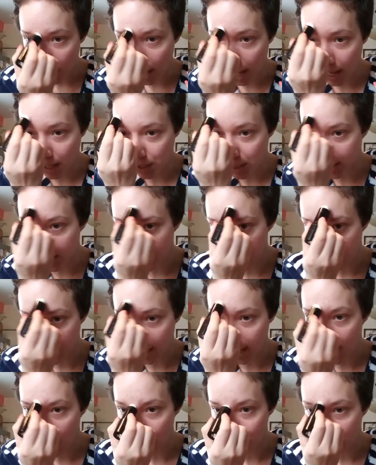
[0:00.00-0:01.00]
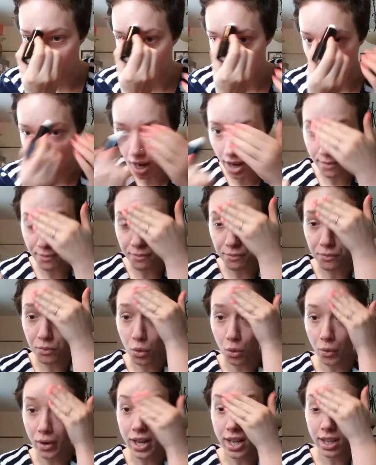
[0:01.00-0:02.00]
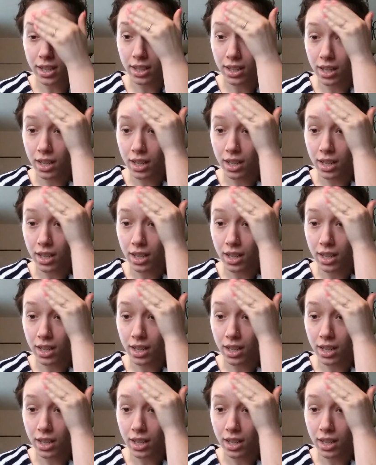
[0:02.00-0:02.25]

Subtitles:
I just didn't have the time for it.